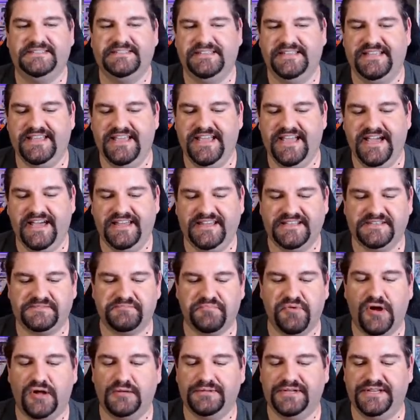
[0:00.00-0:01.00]
Yeah, that's
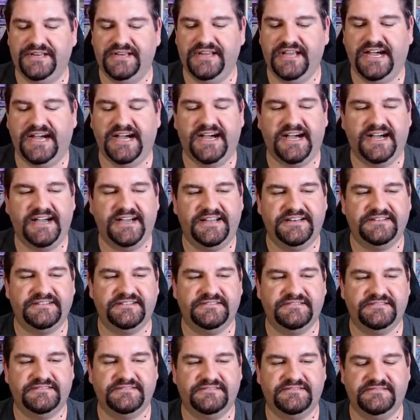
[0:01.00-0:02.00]
probably not
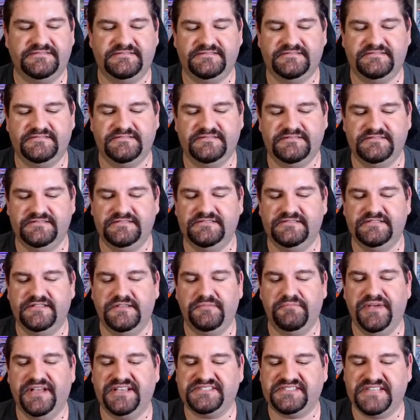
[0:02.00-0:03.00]

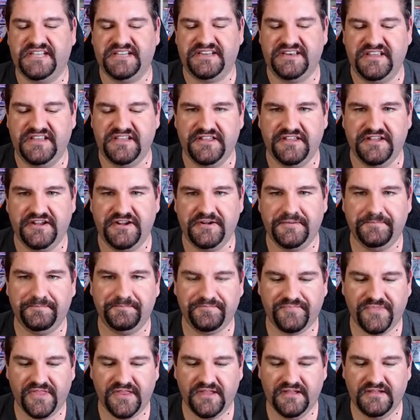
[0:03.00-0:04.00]
the best idea there.
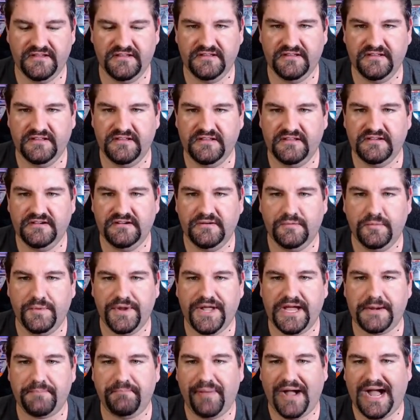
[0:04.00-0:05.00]
We
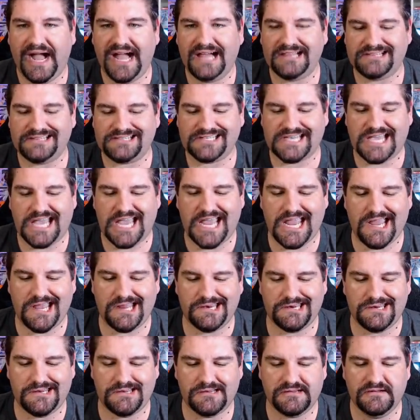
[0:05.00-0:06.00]
got a
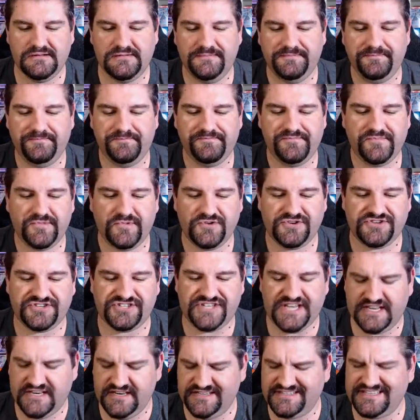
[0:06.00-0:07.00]
Palossand. Or
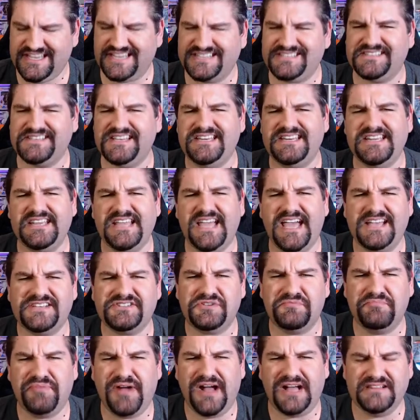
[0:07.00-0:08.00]
sand. Is that
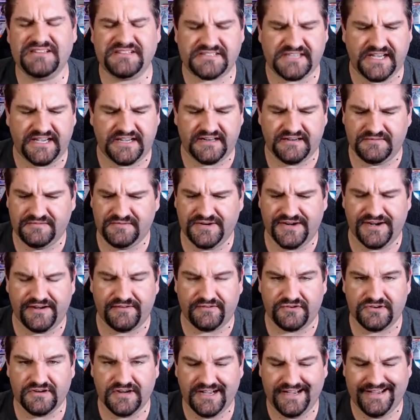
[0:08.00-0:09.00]
Sandygast or Palossand?
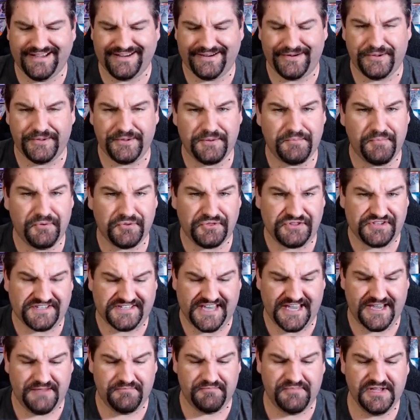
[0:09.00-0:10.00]
Whatever. I don't know. They're both the
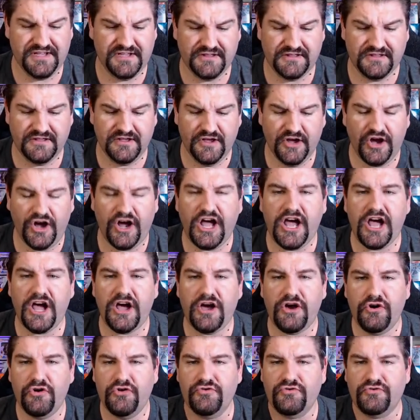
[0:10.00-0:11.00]
same.
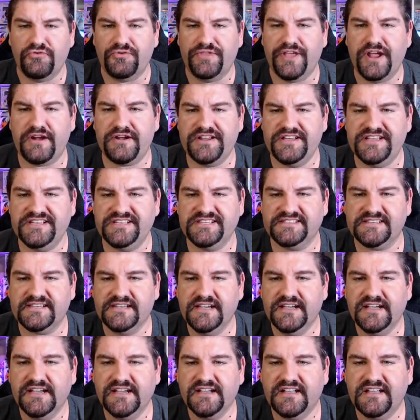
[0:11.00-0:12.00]
Oh, there it is.
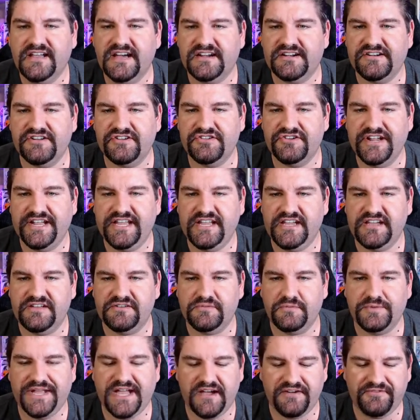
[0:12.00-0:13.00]
Got another
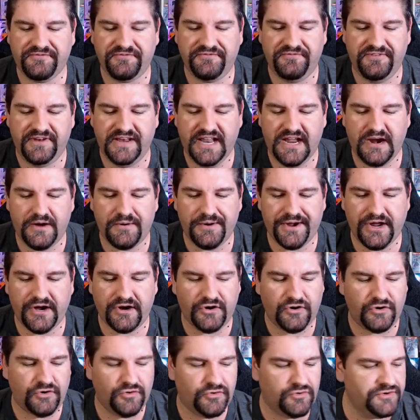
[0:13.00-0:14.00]
hit. We got
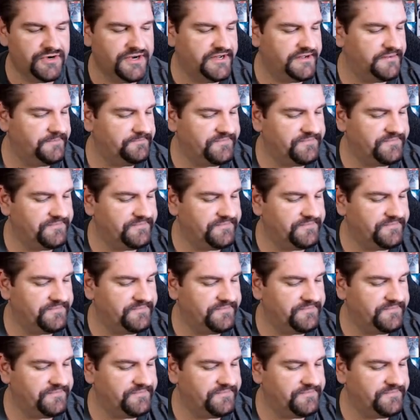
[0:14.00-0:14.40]
Flareon.